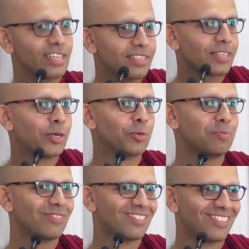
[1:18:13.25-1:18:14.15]
else at
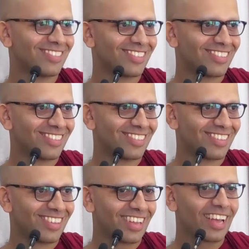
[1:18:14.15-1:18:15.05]
home
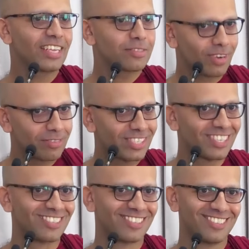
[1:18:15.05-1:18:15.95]
has five
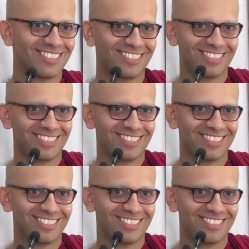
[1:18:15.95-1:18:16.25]
digits.